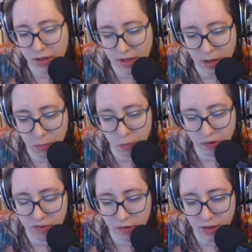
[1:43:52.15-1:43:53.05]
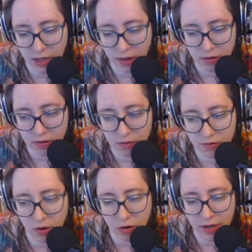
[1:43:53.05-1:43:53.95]
He recently
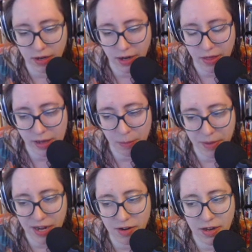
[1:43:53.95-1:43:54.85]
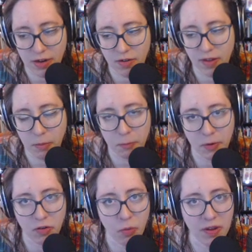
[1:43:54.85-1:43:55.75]
started and I think abandoned
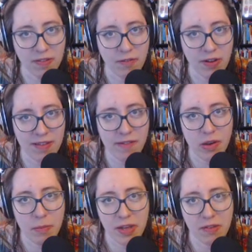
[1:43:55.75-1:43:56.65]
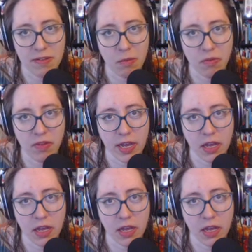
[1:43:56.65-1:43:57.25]
Cyberpunk 2077 because he was like,